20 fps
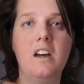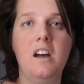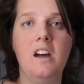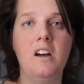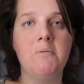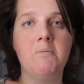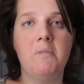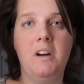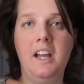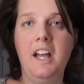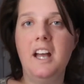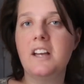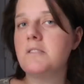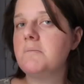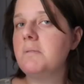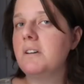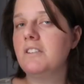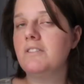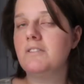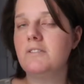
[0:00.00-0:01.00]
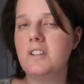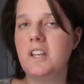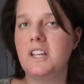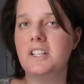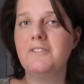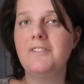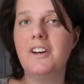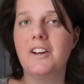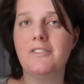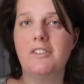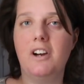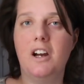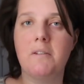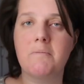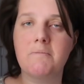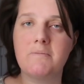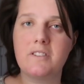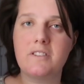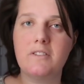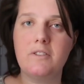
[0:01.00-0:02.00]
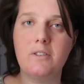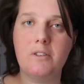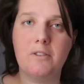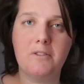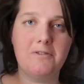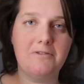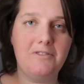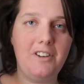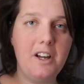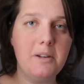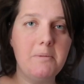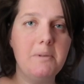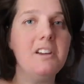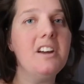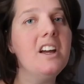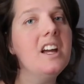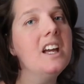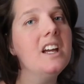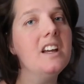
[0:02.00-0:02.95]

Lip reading: I had about 35 grams of fibre,